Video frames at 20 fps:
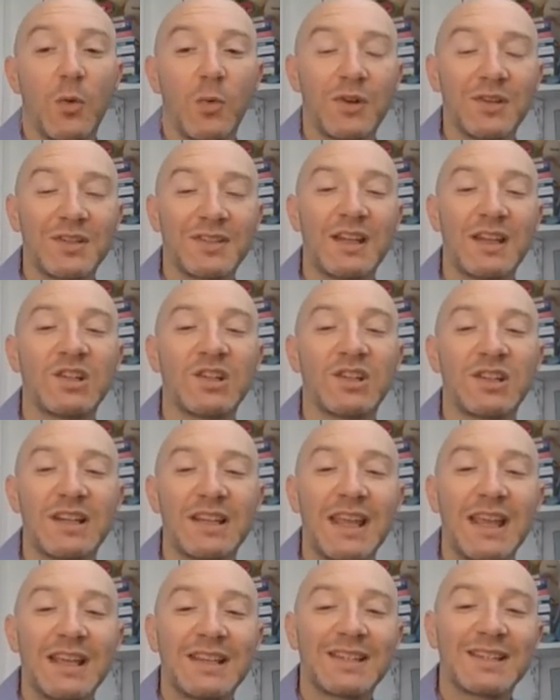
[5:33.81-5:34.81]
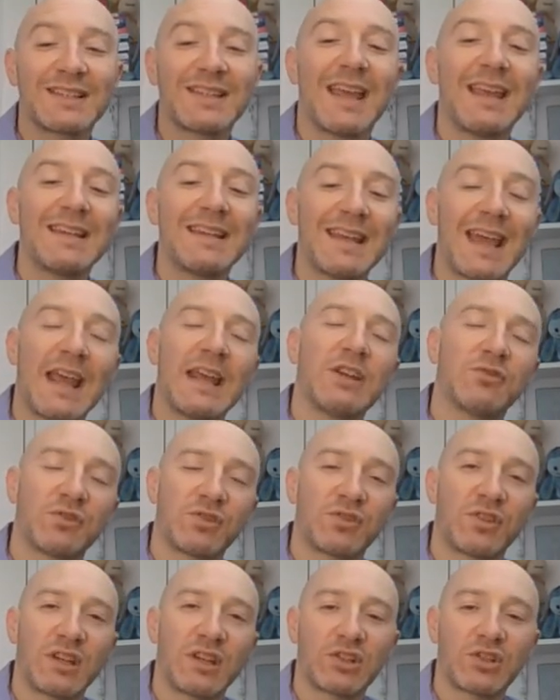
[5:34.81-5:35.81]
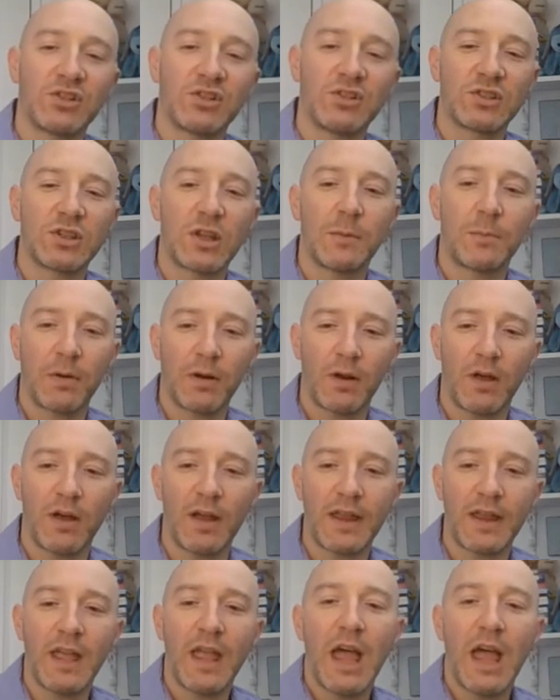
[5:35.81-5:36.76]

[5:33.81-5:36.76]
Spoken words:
Well, essentially, state aid restrictions apply